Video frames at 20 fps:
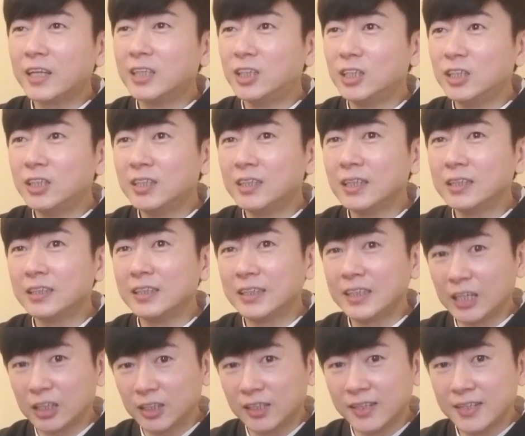Jesus is
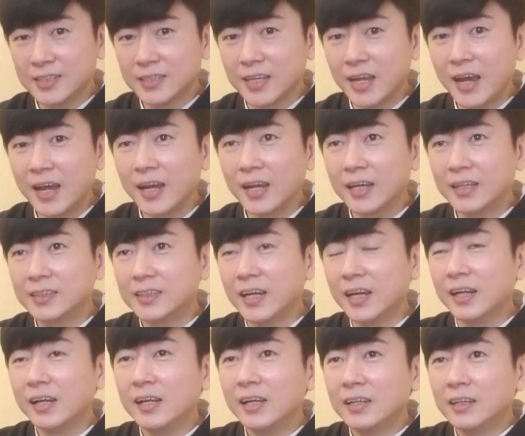actually saying is
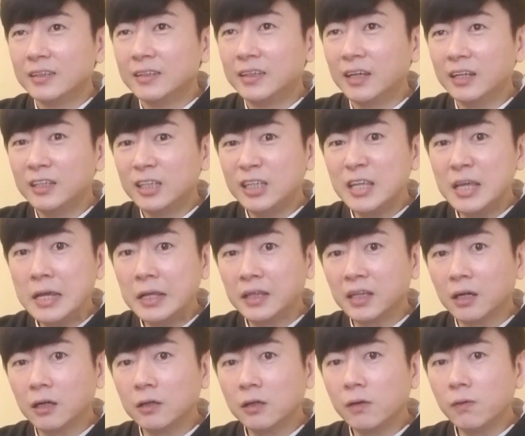that the
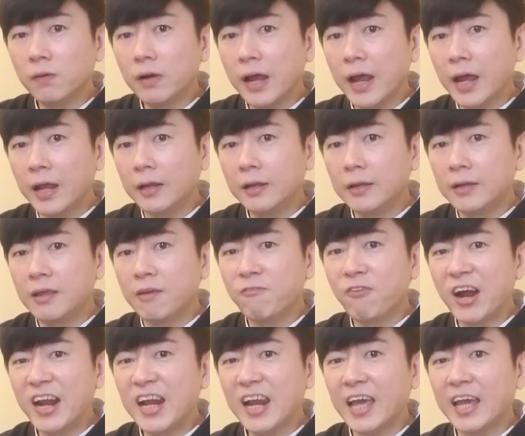eternal and
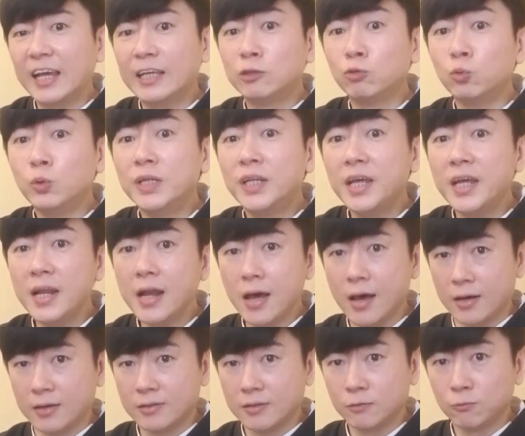divine light is within
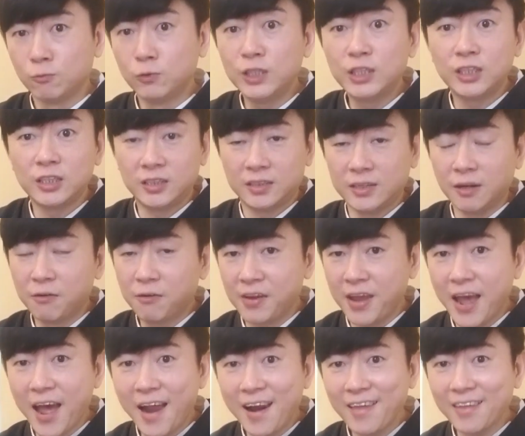us, which is the
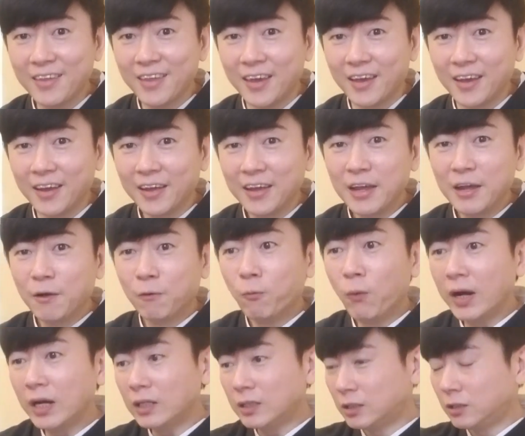reality.
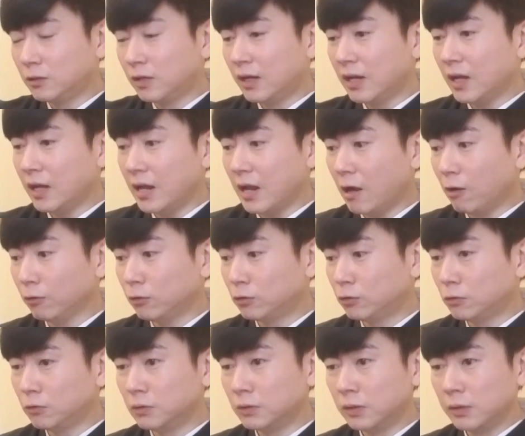Once you learn how
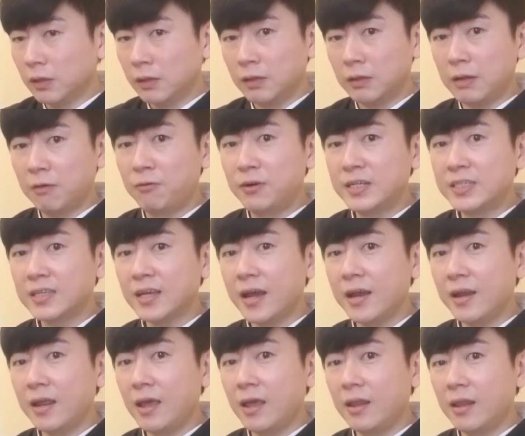to
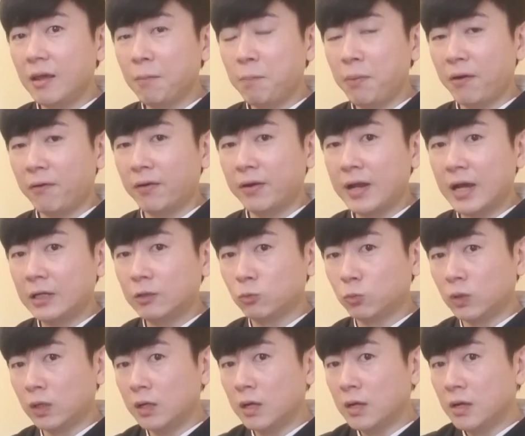reside in the paradise
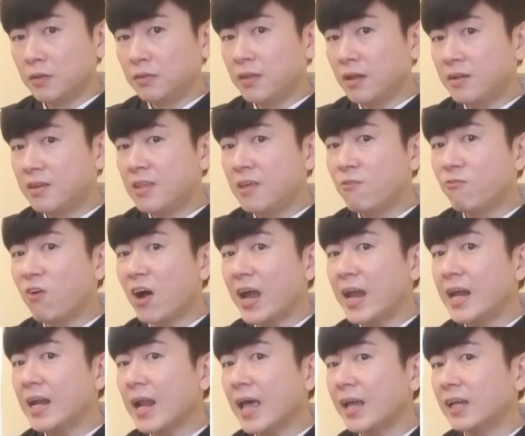world, the
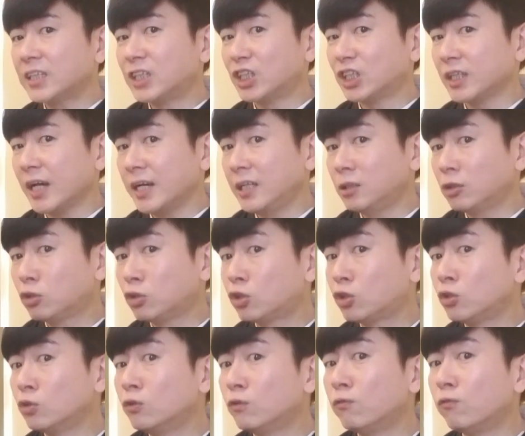divine light shines
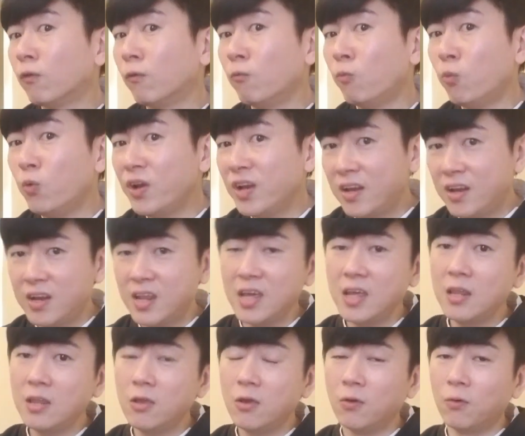through from
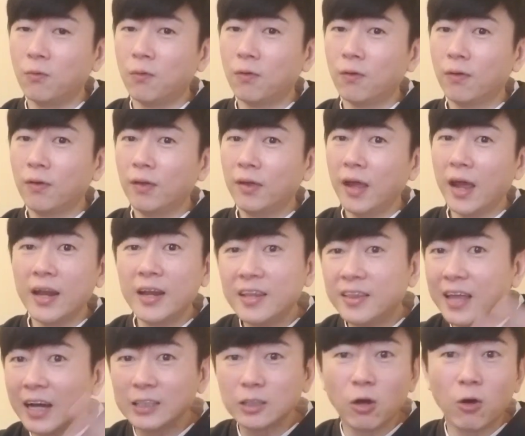within you, and it
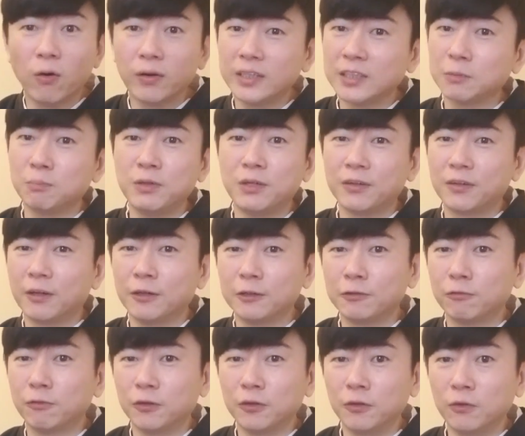does all these miracles
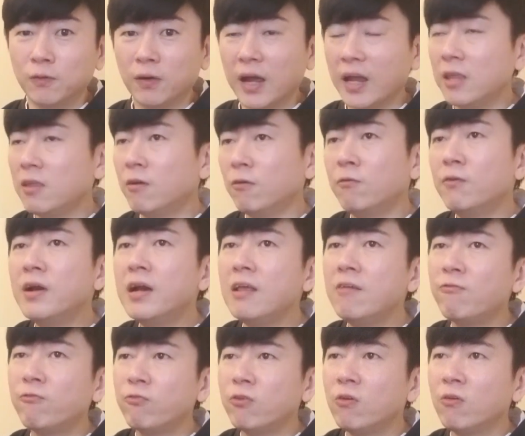for you, and you really
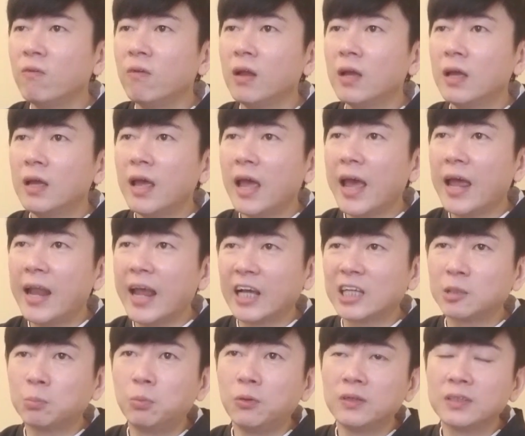feel and
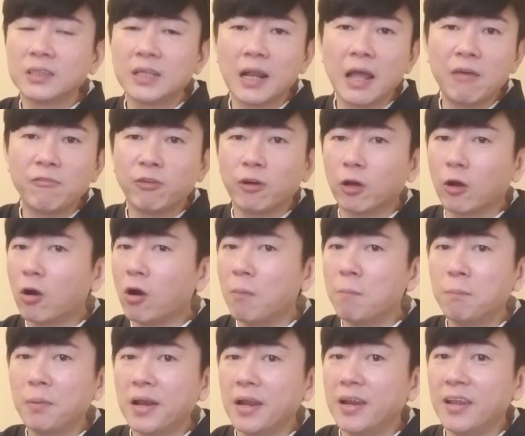experience life on a
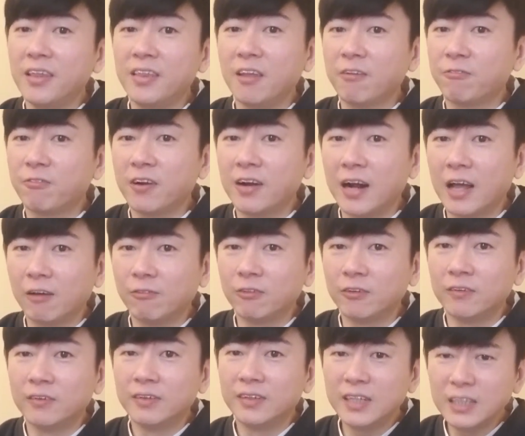completely different
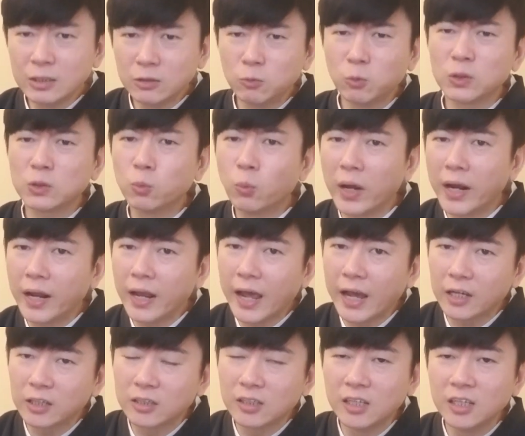level. This was what
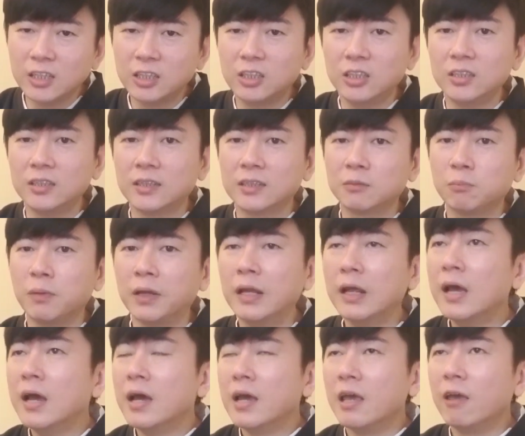actually Jesus meant.
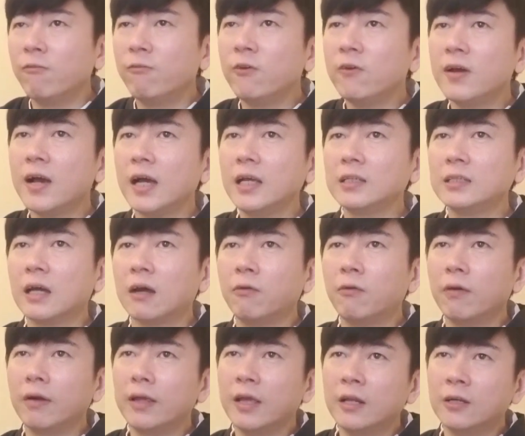If you guys are
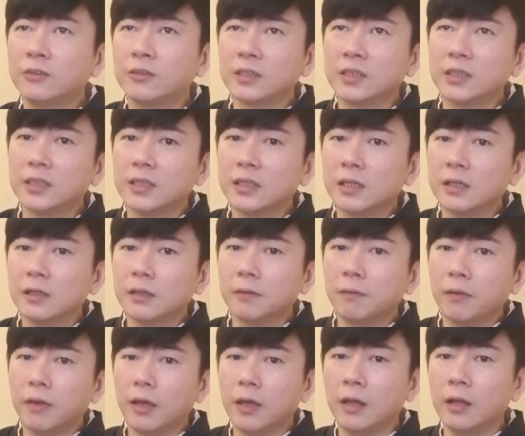interested
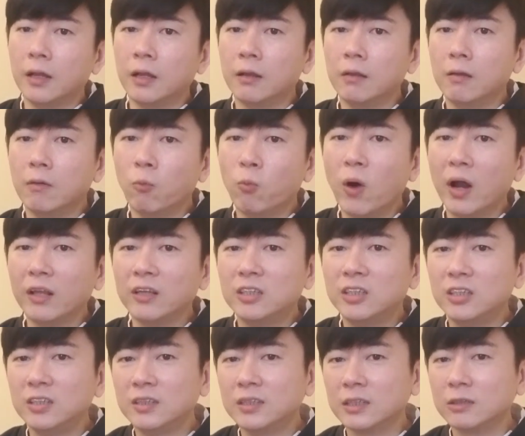in what
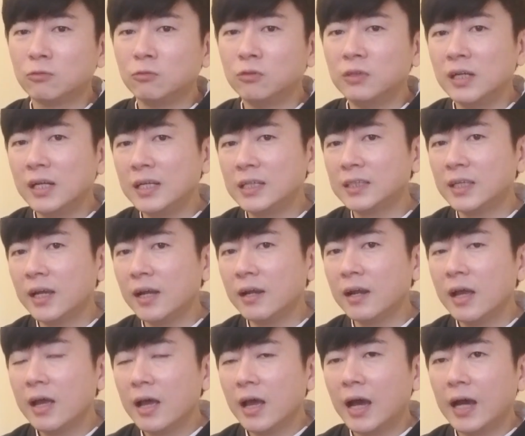Jesus really said,
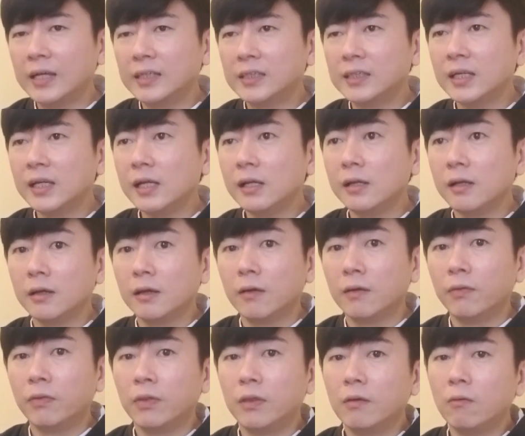I say
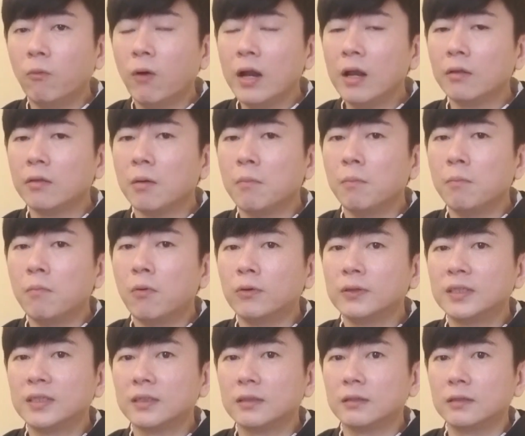one of the
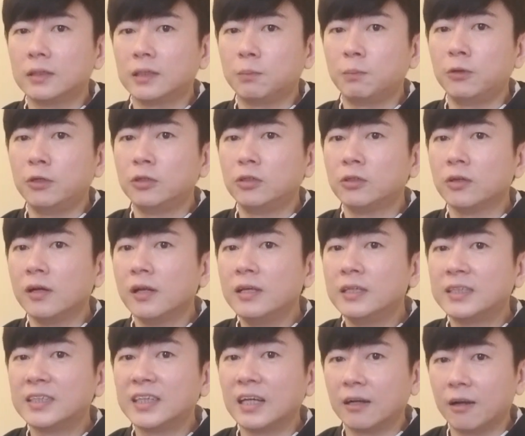most spiritually
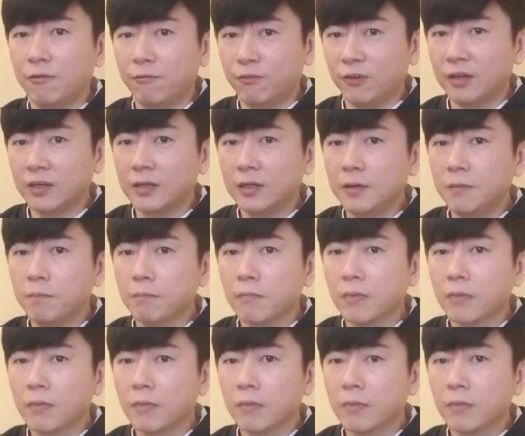significant